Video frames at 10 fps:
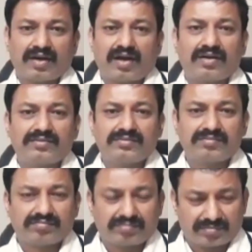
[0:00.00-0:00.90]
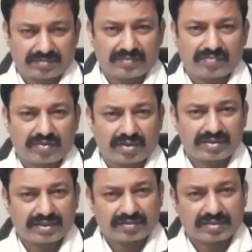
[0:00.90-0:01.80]
And
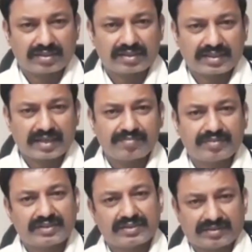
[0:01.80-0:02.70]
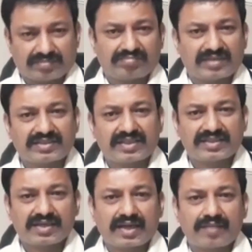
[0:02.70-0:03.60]
the third type is
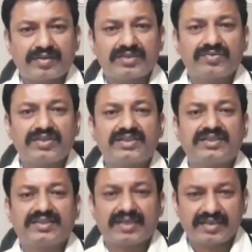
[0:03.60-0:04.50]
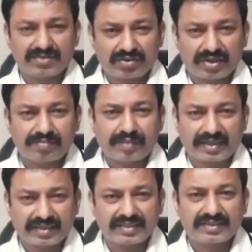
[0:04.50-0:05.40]
gestational diabetes, which is seen during
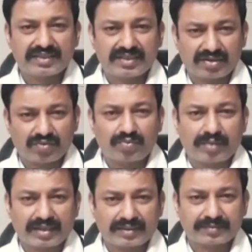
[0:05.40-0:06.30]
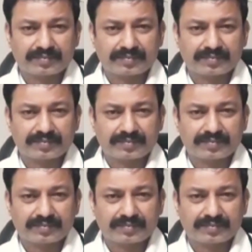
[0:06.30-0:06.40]
pregnancy in women.